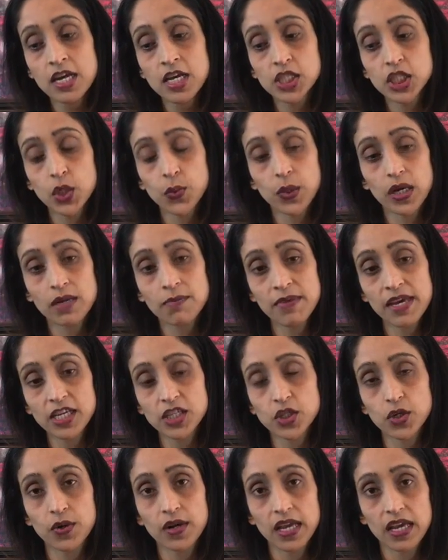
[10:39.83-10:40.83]
So you want to make
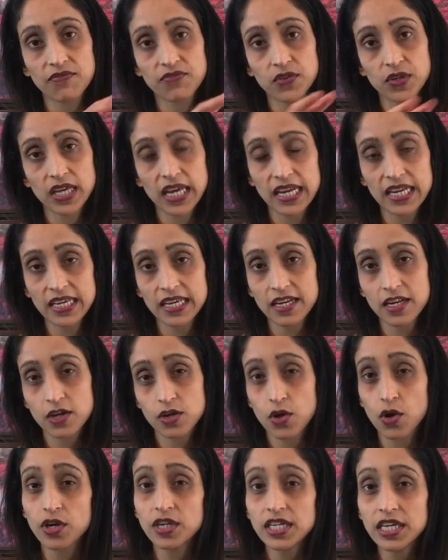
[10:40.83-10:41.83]
sure if you're getting any
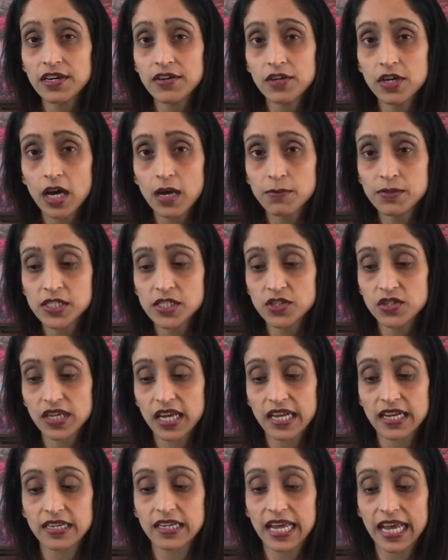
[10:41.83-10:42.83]
non-dairy options, you
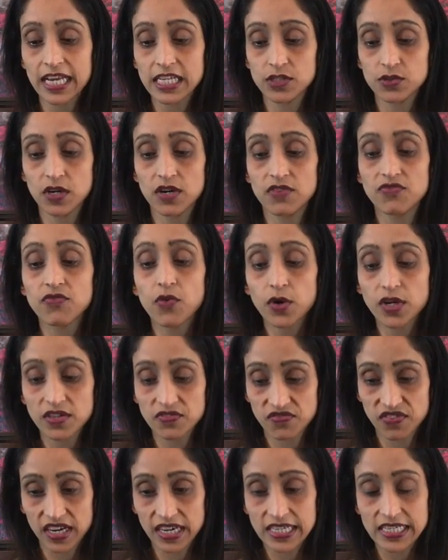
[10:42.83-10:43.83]
get it extra
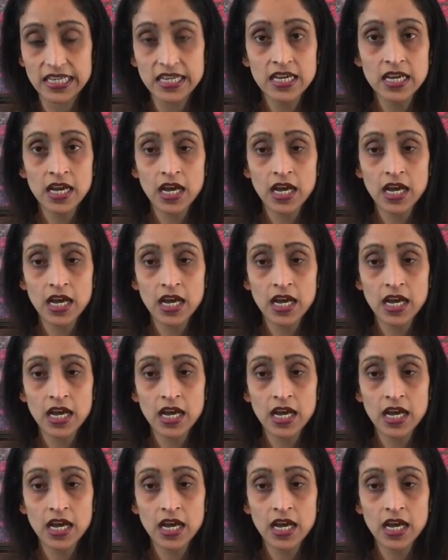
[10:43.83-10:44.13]
fortified